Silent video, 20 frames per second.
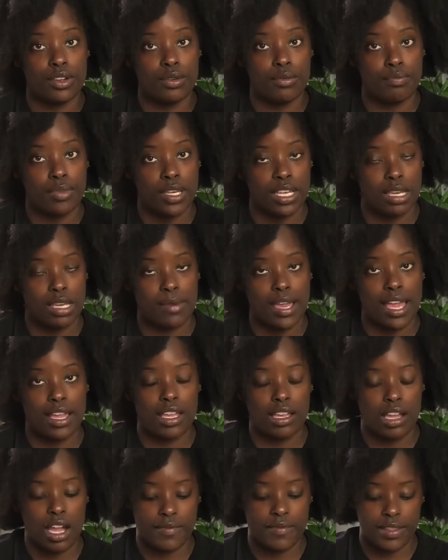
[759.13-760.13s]
piggybacking
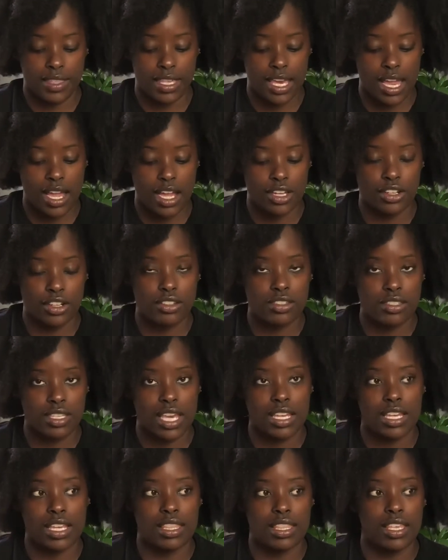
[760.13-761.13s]
off of that,
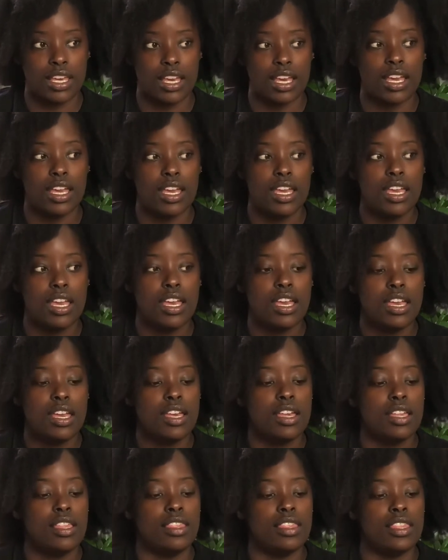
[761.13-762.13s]
understanding that
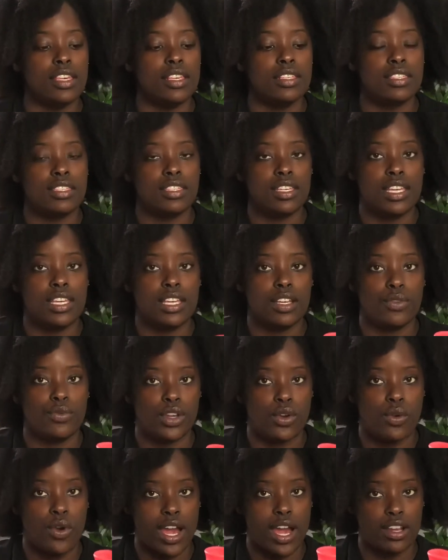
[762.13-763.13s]
this thing
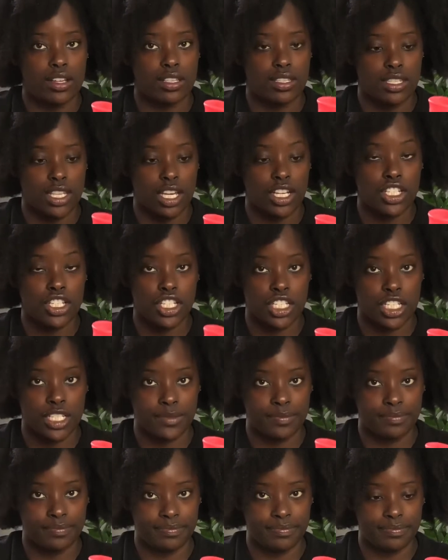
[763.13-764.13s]
requires suction.
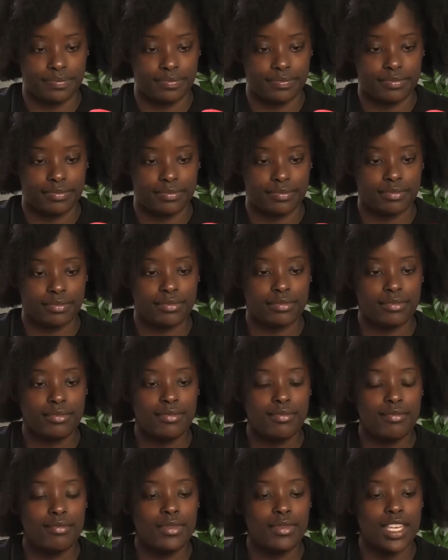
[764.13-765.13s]

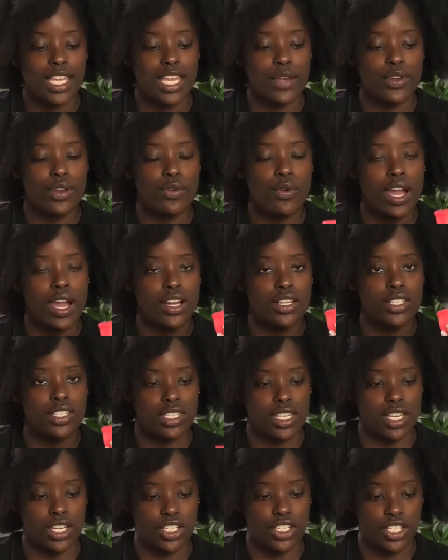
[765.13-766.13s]
It requires
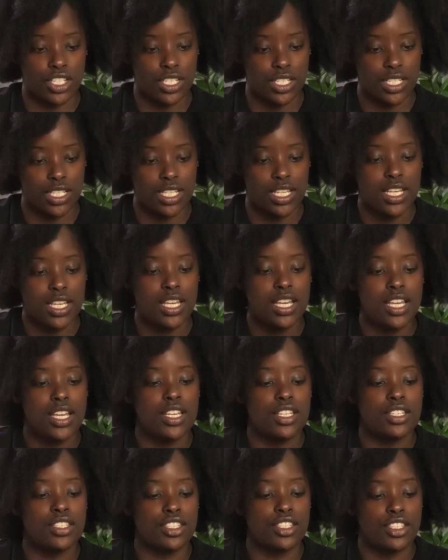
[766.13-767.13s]
suction.
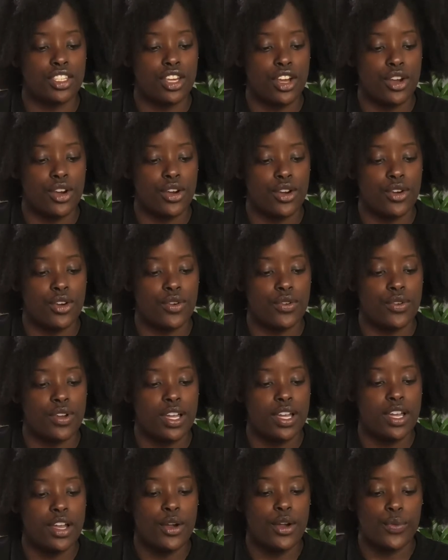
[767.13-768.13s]
So
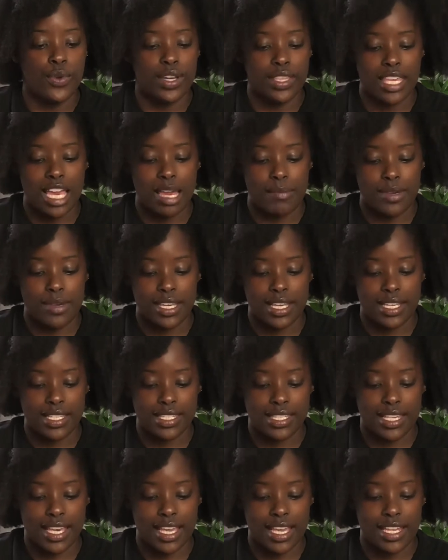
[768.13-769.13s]
with that being
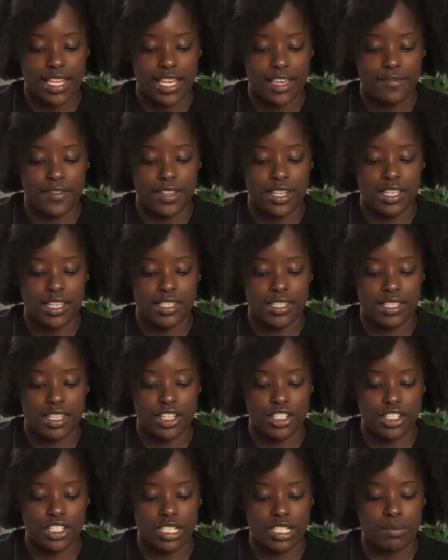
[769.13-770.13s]
said, if it is
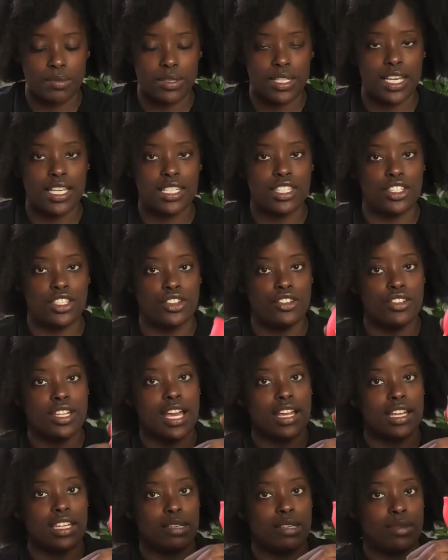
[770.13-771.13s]
suction in place, you're not
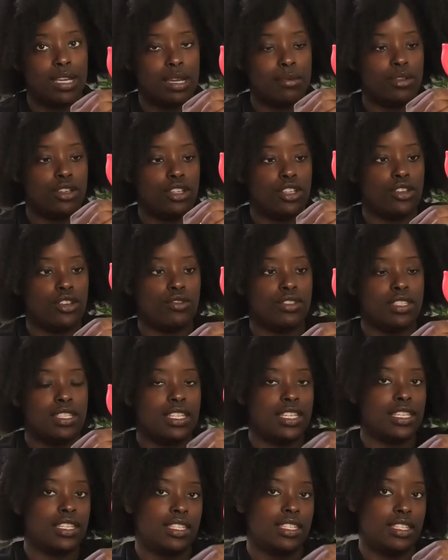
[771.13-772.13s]
going to be able to use
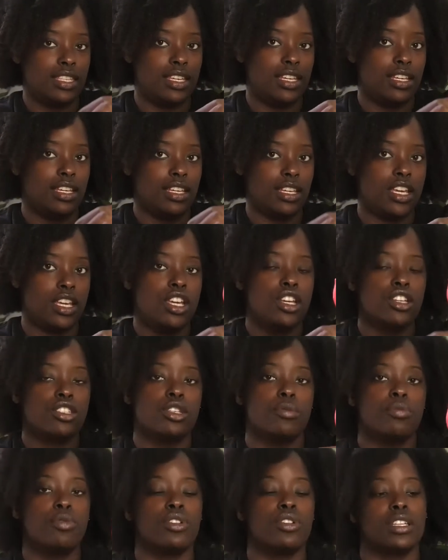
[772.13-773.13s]
this thing to
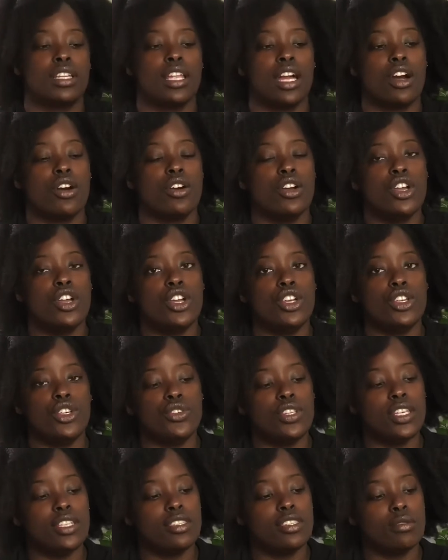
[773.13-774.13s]
pull it out. You
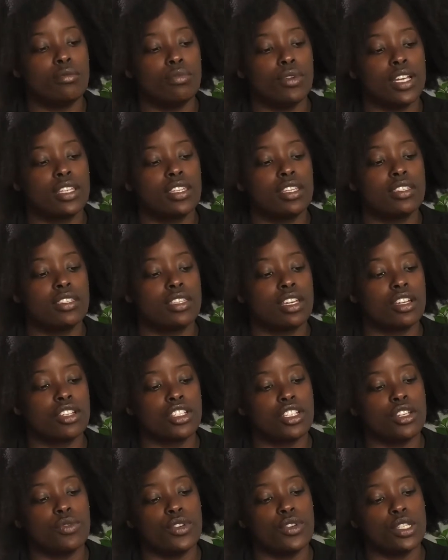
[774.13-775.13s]
need to break the
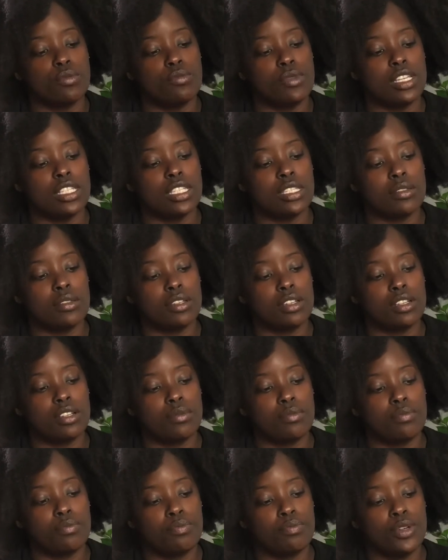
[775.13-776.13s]
suction, which means
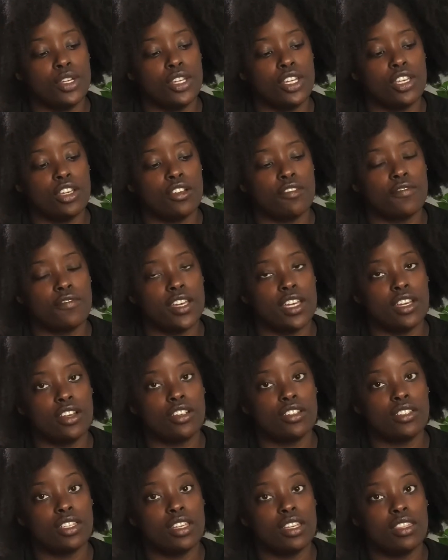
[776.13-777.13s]
putting your fingers
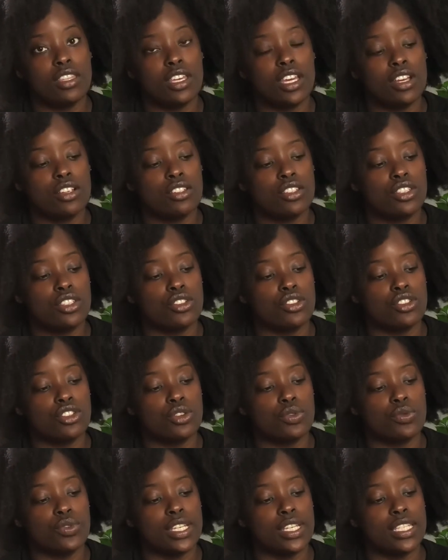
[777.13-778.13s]
in there to
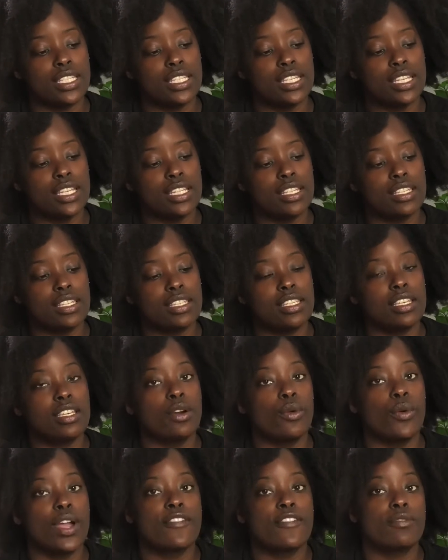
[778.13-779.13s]
squeeze it
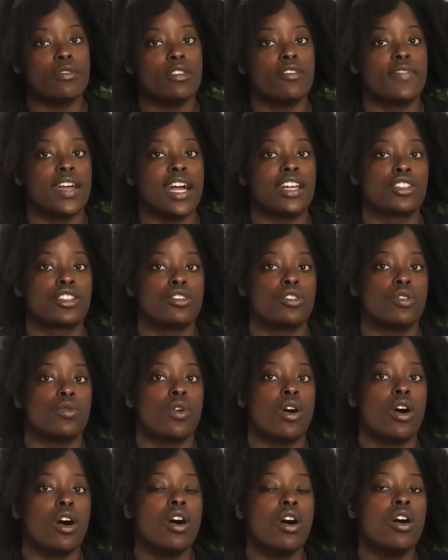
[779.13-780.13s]
away from the vaginal
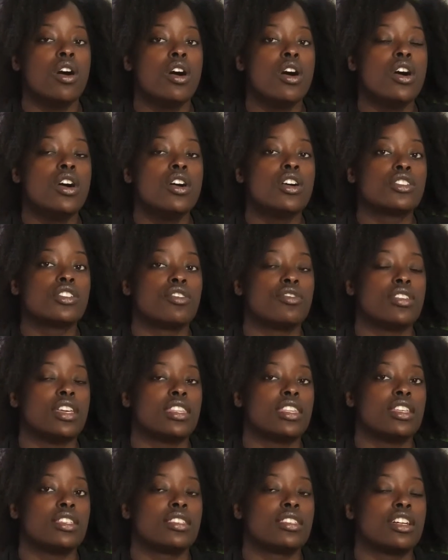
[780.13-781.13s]
wall so that the
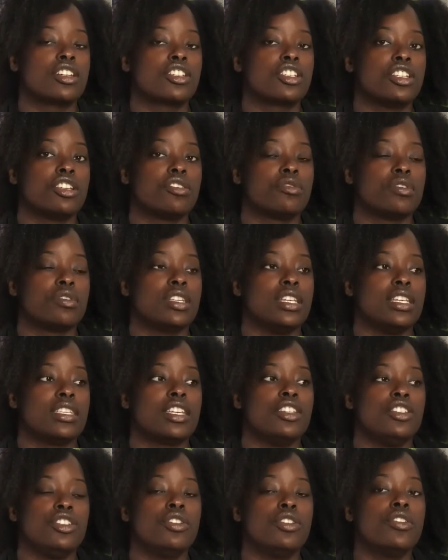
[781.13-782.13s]
suction is released,
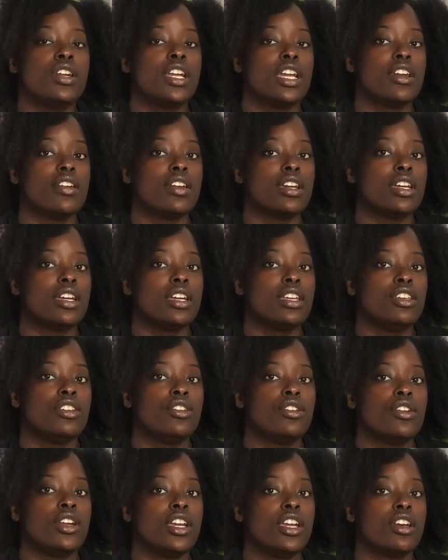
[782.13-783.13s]
and you'll hear it. You'll
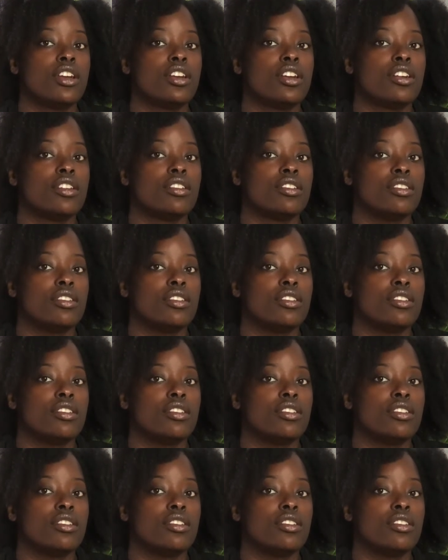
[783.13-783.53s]
hear